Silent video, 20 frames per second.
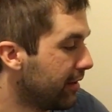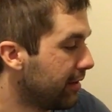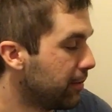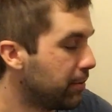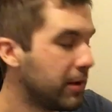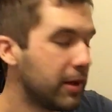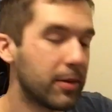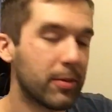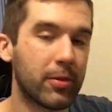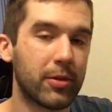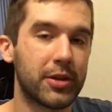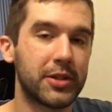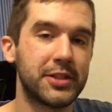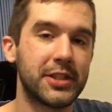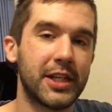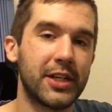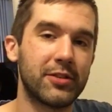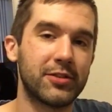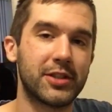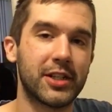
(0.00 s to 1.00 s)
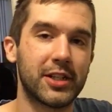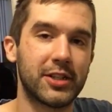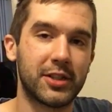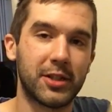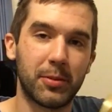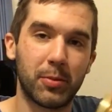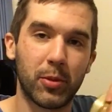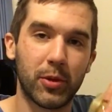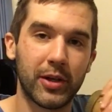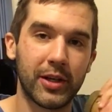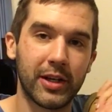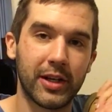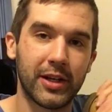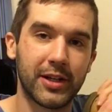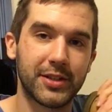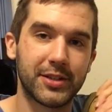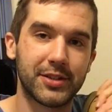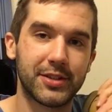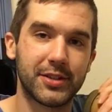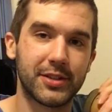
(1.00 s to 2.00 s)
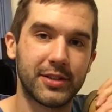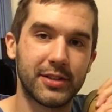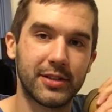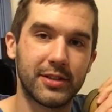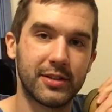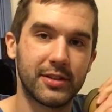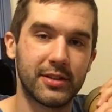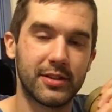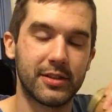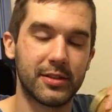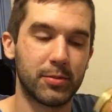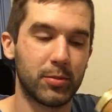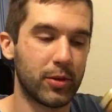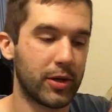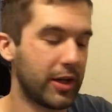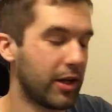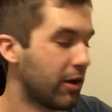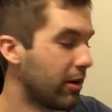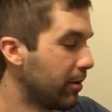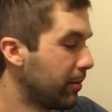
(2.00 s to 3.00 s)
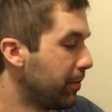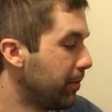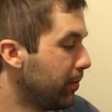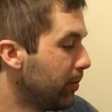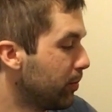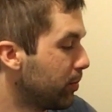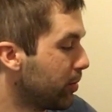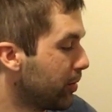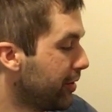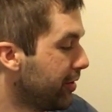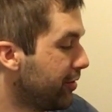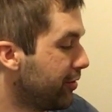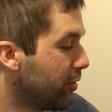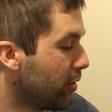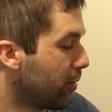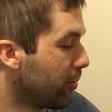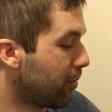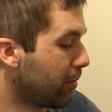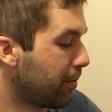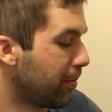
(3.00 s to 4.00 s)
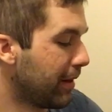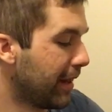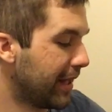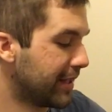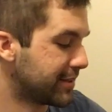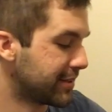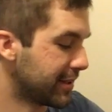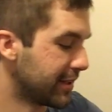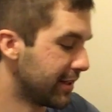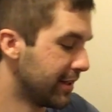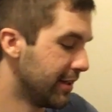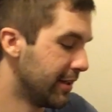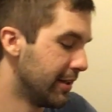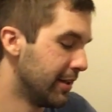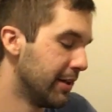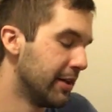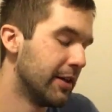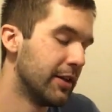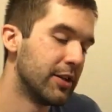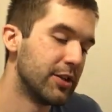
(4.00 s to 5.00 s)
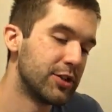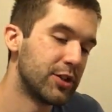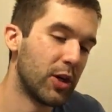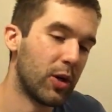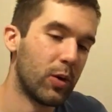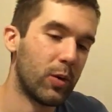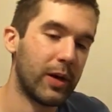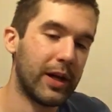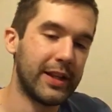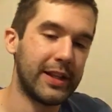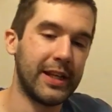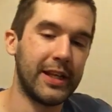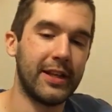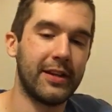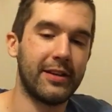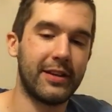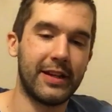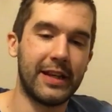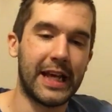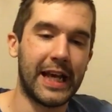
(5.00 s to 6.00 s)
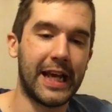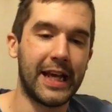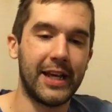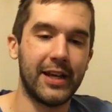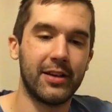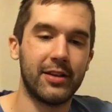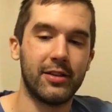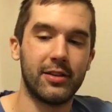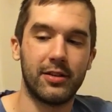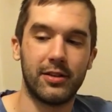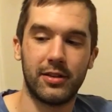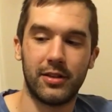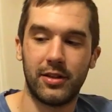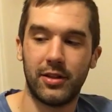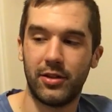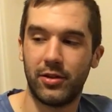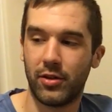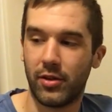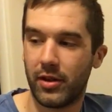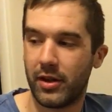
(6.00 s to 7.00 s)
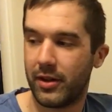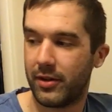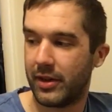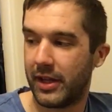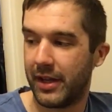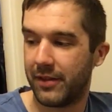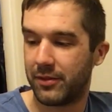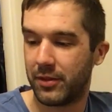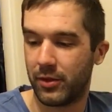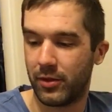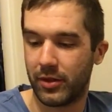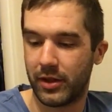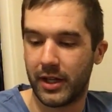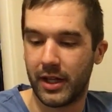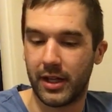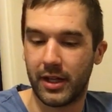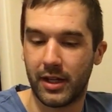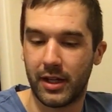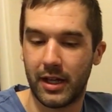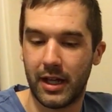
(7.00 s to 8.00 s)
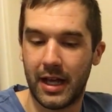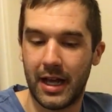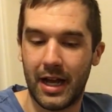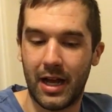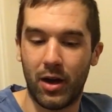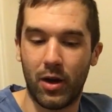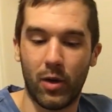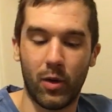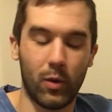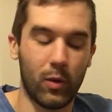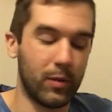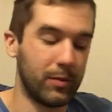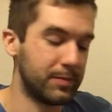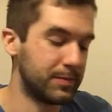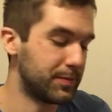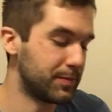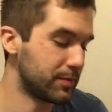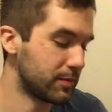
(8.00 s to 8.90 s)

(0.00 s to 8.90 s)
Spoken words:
The peanut butter container is actually pretty nice, pretty hard, pretty durable plastic. So at the end of the day, you not only have to look at how